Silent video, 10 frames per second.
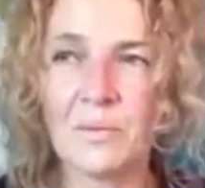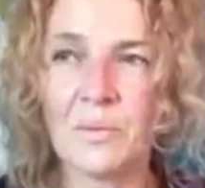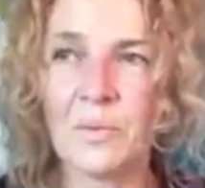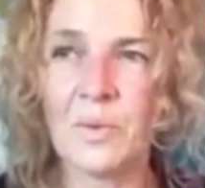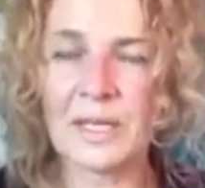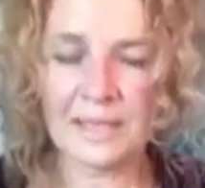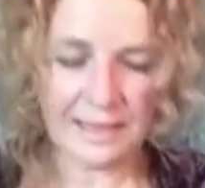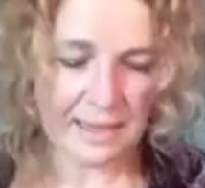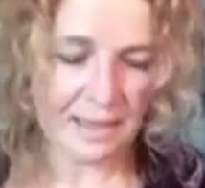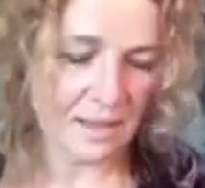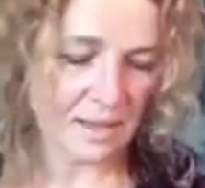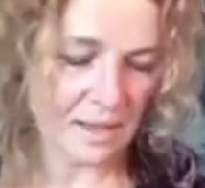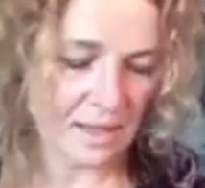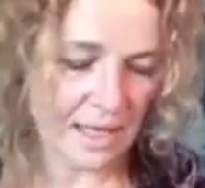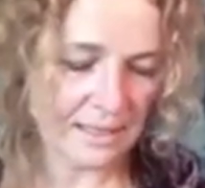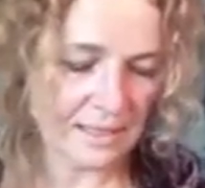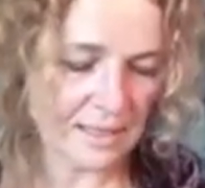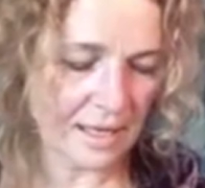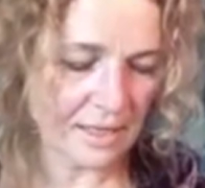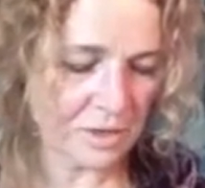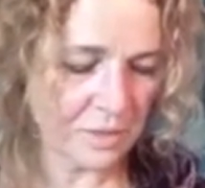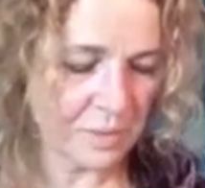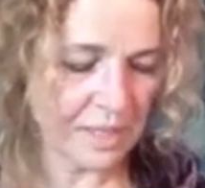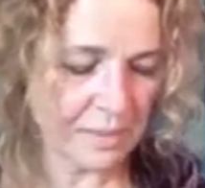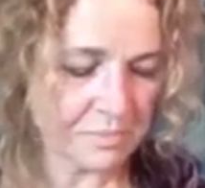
what they desire to be.